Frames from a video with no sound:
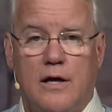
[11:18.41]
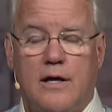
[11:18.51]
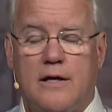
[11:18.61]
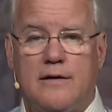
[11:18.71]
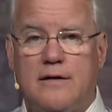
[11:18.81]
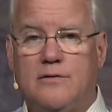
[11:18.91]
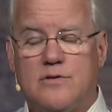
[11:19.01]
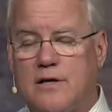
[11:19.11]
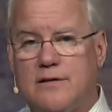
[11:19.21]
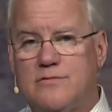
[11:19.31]
It
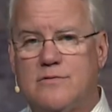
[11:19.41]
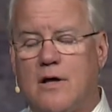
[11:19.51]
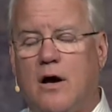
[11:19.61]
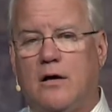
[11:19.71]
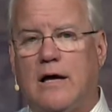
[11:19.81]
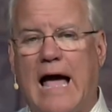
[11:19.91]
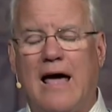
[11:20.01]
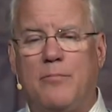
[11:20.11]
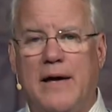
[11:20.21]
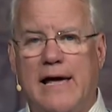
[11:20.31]
is
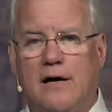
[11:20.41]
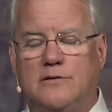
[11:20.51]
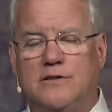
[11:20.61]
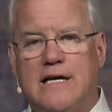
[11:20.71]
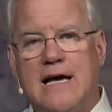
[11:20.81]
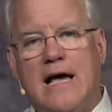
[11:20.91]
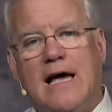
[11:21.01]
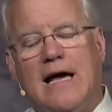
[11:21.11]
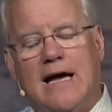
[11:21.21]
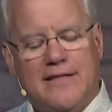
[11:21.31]
out of bounds.
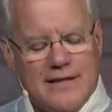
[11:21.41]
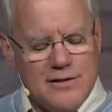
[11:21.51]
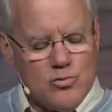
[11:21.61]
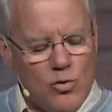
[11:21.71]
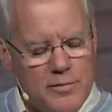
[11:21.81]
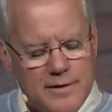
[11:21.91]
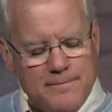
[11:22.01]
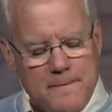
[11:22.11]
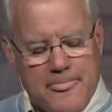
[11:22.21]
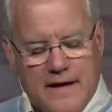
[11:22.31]
And this woman,
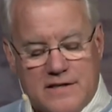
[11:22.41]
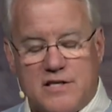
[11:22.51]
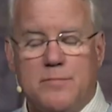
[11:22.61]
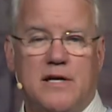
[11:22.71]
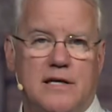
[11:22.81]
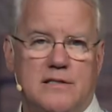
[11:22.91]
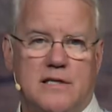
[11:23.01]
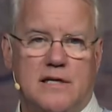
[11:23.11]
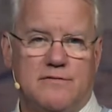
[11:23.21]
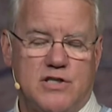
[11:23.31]
she begins to
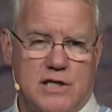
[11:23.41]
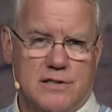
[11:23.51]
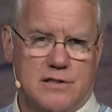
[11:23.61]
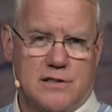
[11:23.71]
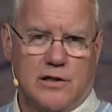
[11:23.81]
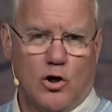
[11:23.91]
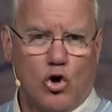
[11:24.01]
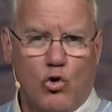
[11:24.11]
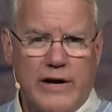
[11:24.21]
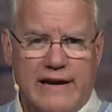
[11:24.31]
give Jesus a little
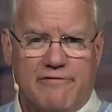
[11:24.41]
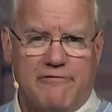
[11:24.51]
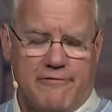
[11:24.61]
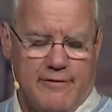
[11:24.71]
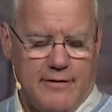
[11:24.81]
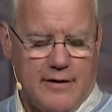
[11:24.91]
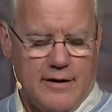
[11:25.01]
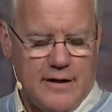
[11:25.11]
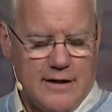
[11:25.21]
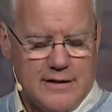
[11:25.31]
grief.
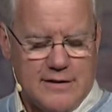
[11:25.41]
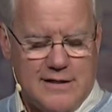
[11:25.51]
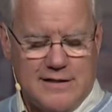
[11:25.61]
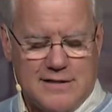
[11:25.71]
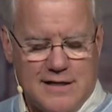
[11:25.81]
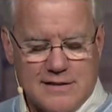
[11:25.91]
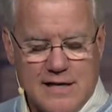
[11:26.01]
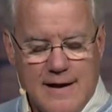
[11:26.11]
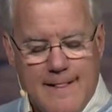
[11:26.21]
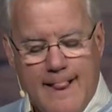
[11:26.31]
She says,
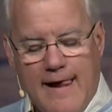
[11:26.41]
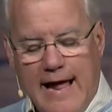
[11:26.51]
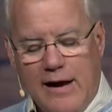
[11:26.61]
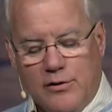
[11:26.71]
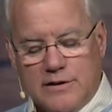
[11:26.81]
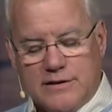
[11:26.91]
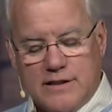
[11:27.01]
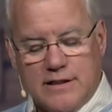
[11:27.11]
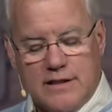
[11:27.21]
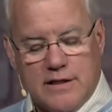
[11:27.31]
how is
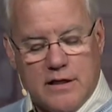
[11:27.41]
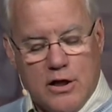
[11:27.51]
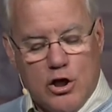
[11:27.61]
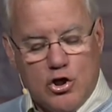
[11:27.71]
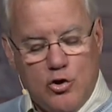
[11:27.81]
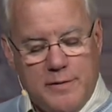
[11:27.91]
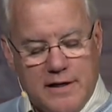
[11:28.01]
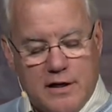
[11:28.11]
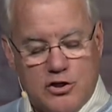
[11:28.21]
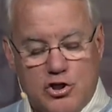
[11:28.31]
it that you
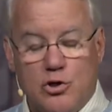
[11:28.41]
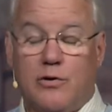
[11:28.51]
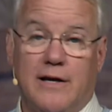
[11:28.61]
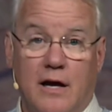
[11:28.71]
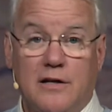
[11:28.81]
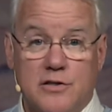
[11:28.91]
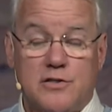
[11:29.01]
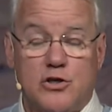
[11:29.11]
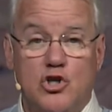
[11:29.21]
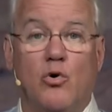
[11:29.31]
being a Jew, and not
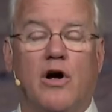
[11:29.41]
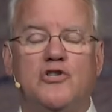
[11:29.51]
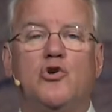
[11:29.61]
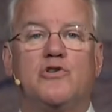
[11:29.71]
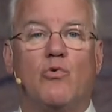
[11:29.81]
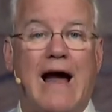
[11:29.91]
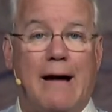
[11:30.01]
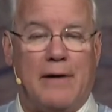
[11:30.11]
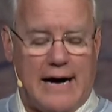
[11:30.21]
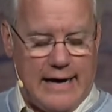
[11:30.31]
just a Jew, a Jewish
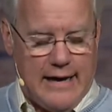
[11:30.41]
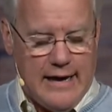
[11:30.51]
rabbi,